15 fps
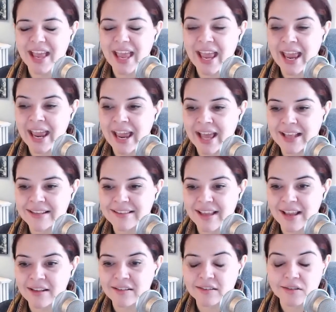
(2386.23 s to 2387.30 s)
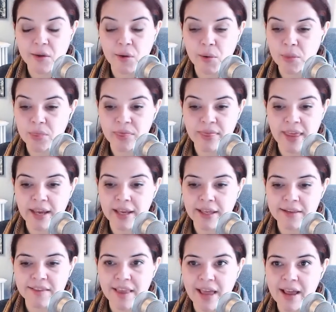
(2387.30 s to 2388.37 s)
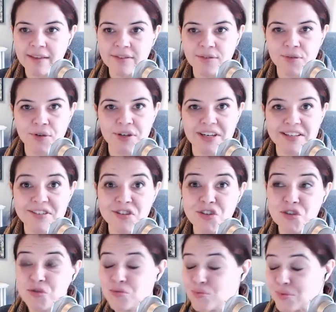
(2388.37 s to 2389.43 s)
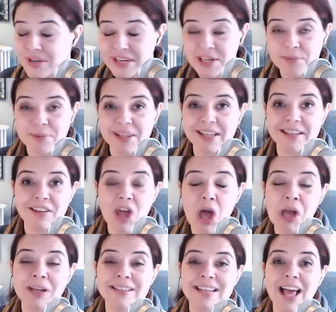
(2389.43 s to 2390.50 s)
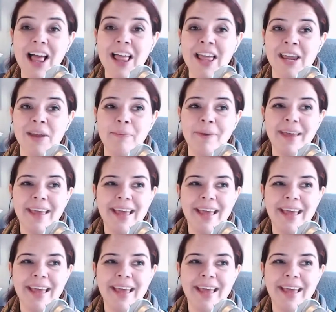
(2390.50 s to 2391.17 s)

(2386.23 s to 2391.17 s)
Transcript: and and so they can last for an extremely long time.